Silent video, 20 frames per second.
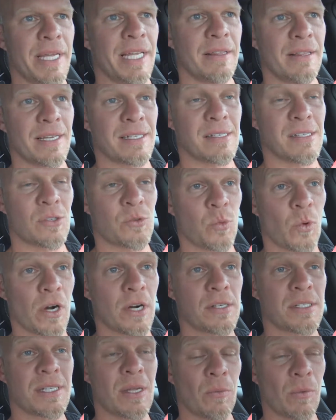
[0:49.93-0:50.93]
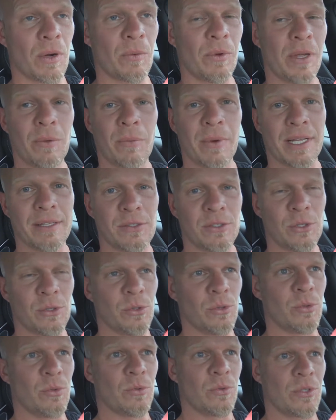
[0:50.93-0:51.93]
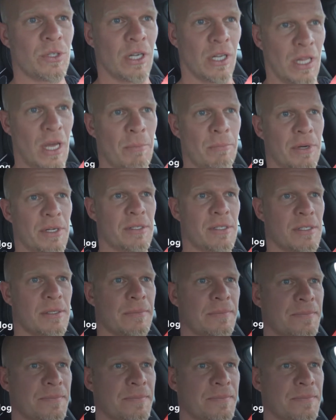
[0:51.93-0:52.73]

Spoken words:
I mean, this is worse than when we went to Columbus.